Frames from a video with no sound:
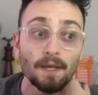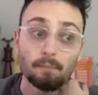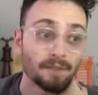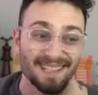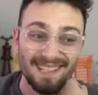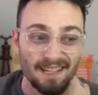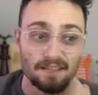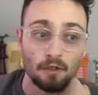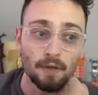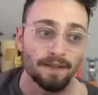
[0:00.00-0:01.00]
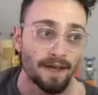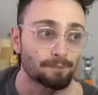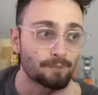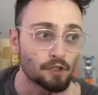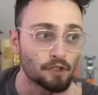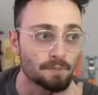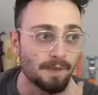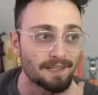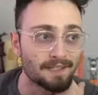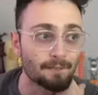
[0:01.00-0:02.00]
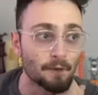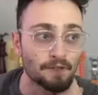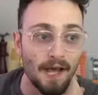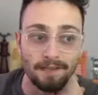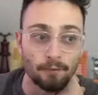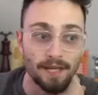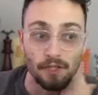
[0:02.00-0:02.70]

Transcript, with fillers: But Dina doesn't do any of that. She just plays in the most solid way.